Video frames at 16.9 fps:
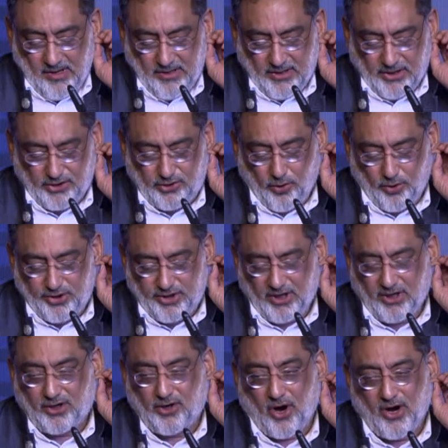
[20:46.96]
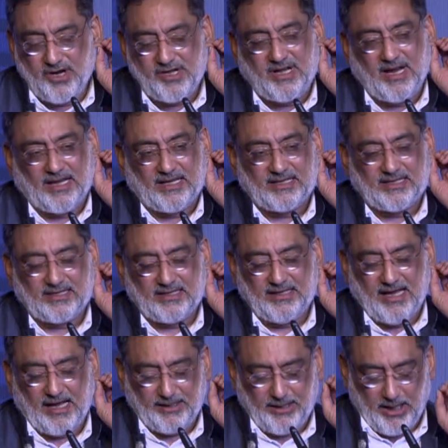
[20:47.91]
the social context
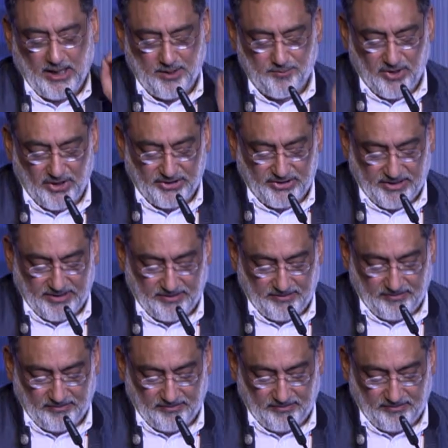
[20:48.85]
that they emerge in.